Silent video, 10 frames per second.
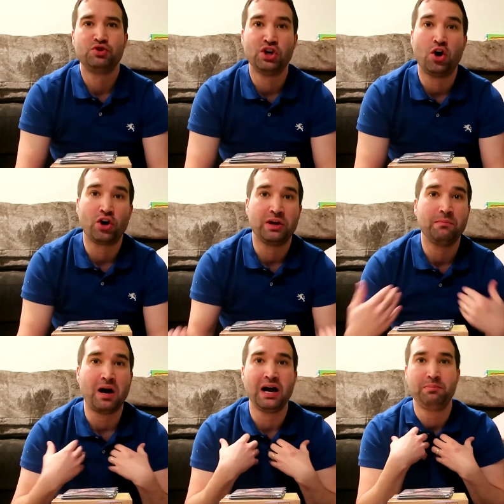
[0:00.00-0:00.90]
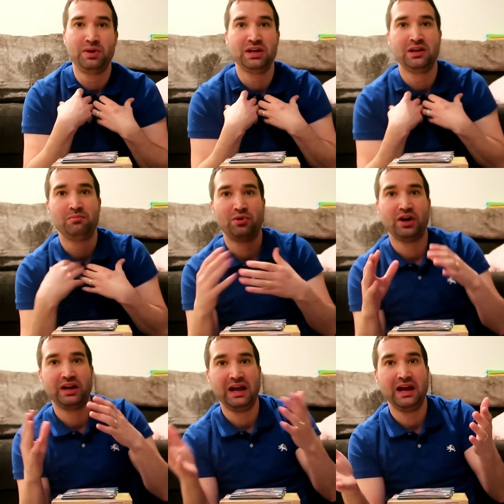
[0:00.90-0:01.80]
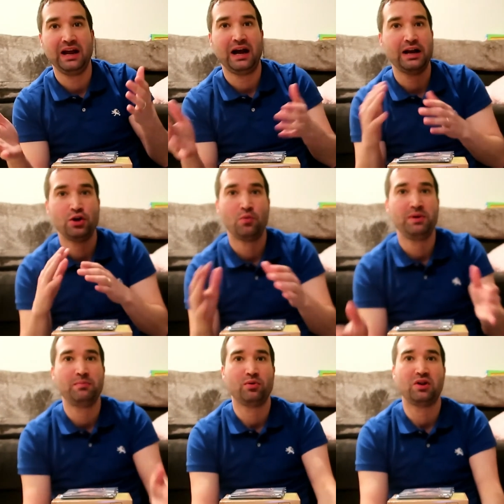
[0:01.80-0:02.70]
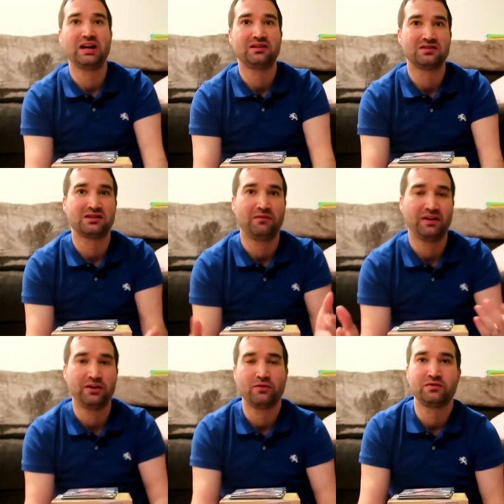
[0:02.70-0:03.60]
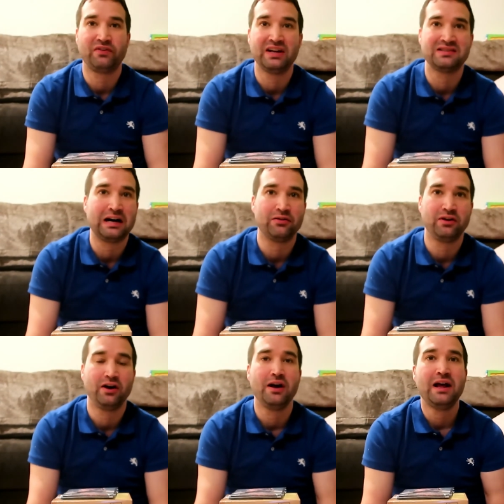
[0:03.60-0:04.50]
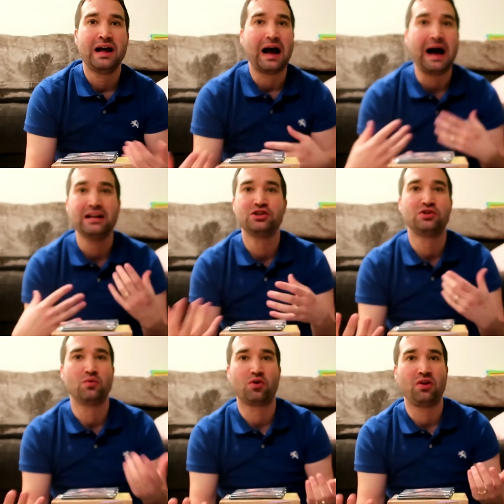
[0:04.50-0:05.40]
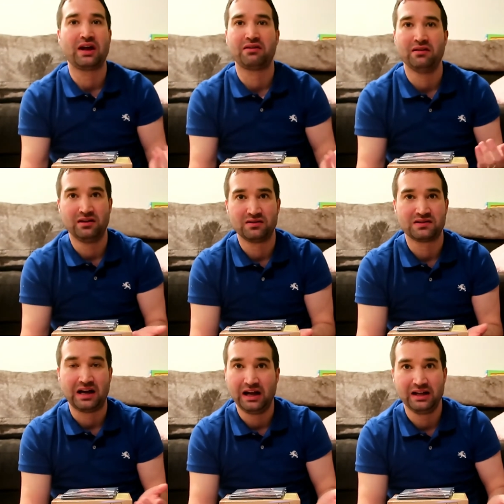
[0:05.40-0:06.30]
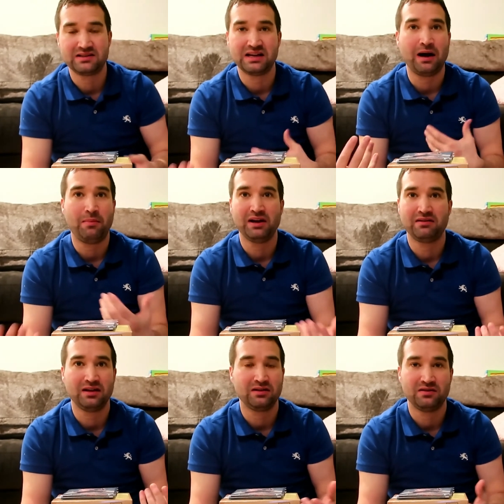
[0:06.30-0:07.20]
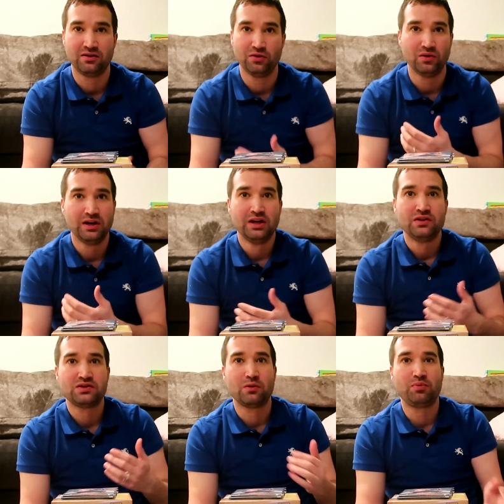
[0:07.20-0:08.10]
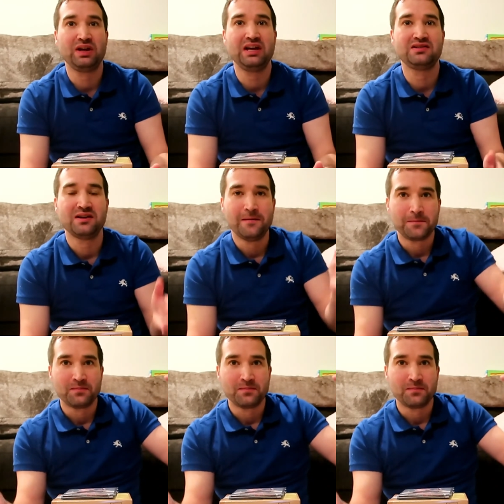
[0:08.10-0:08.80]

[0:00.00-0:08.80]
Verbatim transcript: junk, in my opinion. But hey, I know people like this stuff. I know there's fans out there. I just don't collect things. I, it's not my thing to do. So please,